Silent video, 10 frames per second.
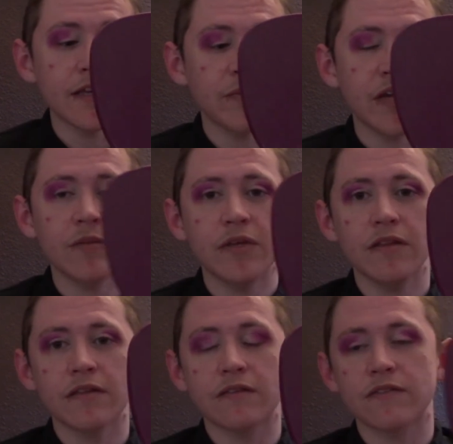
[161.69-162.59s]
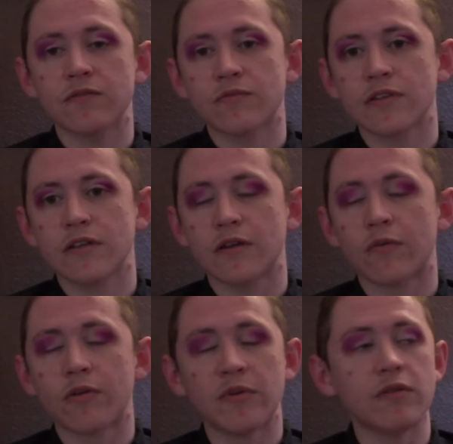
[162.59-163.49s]
made me this really
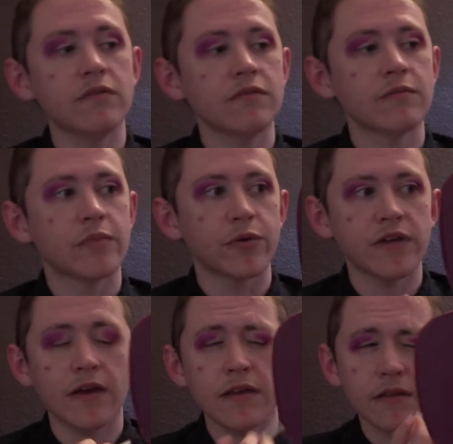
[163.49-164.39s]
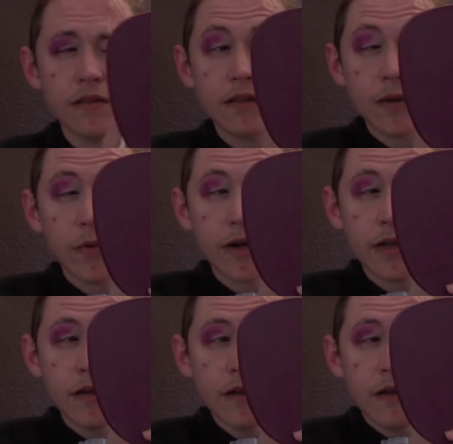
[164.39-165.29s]
adorable bow tie that I'm wearing.
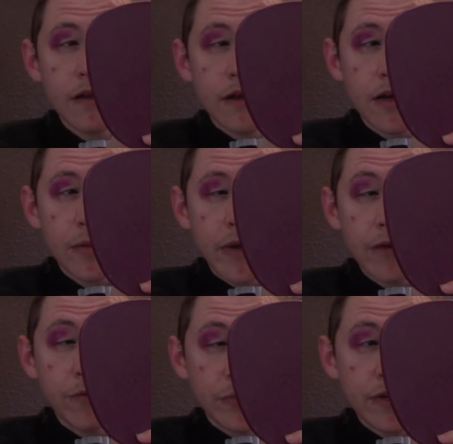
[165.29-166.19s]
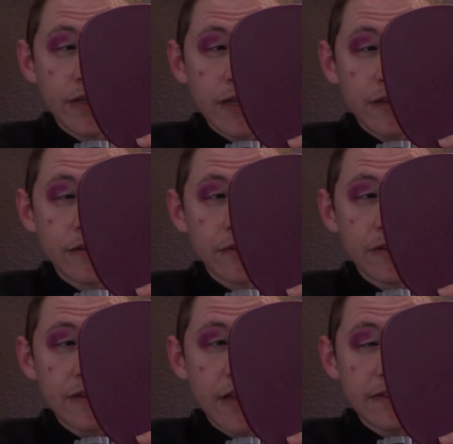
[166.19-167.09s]
I will put a link to
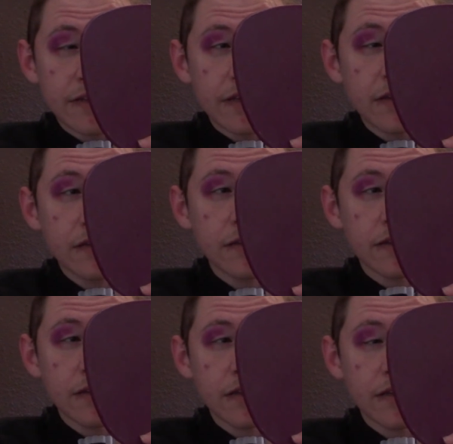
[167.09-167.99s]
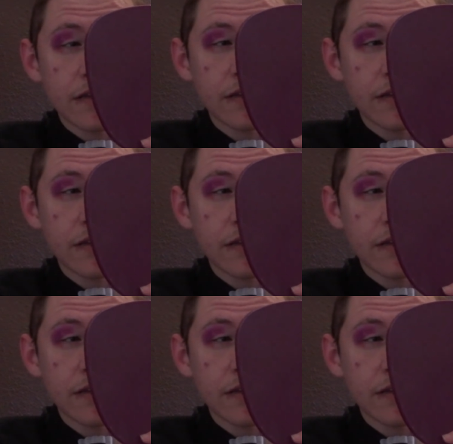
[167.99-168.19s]
his Etsy in the